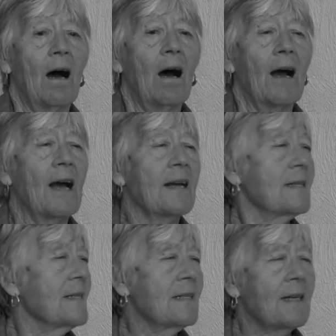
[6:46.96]
I
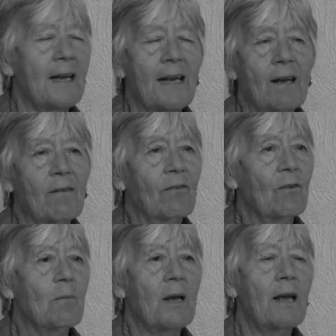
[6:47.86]
didn't hear
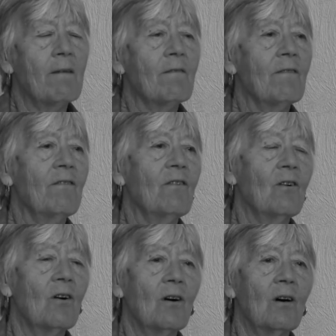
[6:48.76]
from him
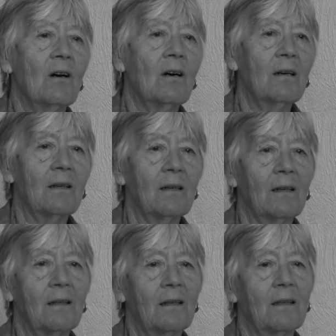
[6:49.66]
for
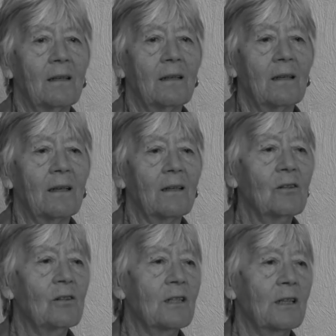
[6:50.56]
a
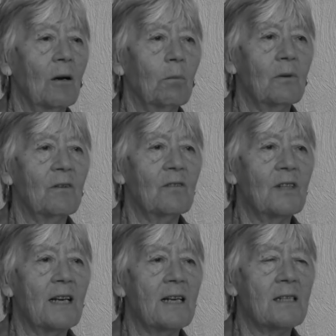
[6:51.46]
good couple of
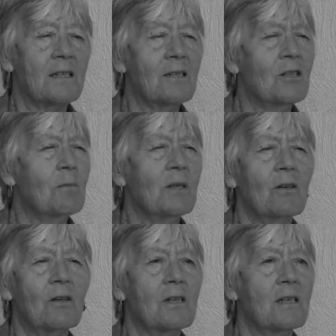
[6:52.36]
days. And to be
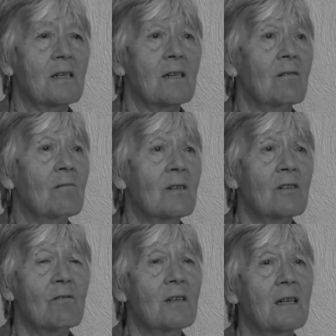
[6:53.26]
honest, I
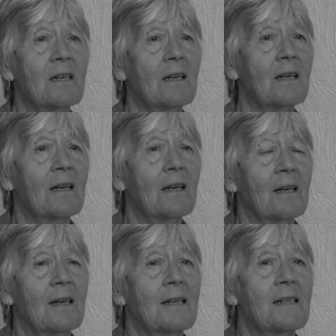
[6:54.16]
was really
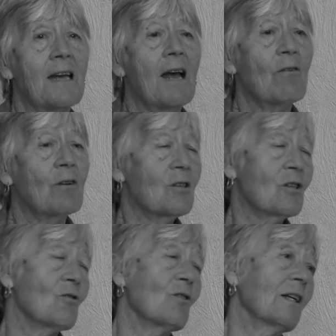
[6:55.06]

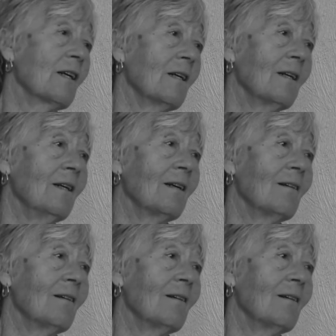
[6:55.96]
terror-stricken.